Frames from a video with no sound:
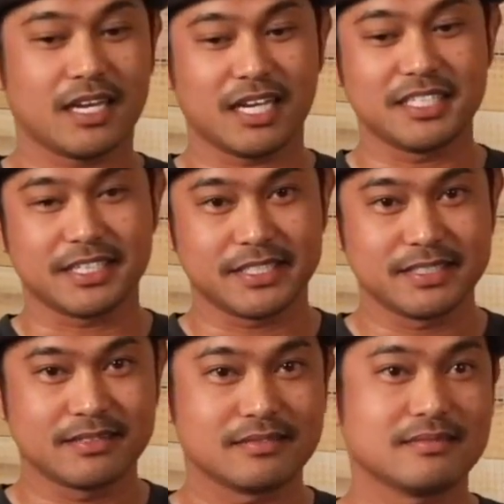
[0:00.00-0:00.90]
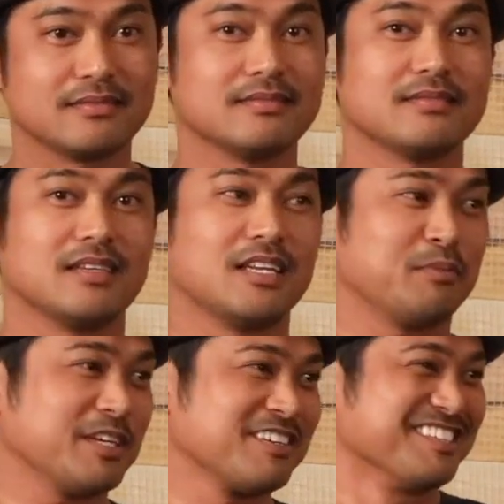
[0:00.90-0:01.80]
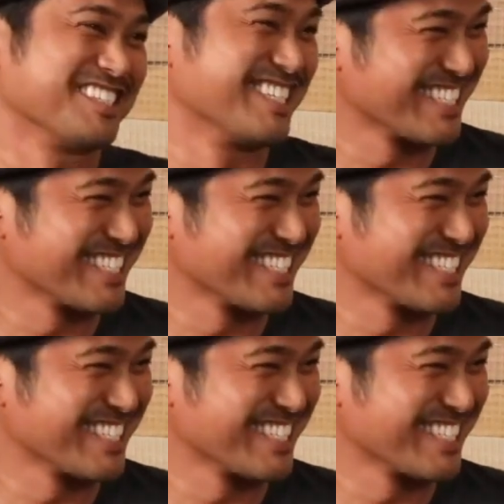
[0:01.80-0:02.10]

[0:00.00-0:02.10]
And I did. And I'm here.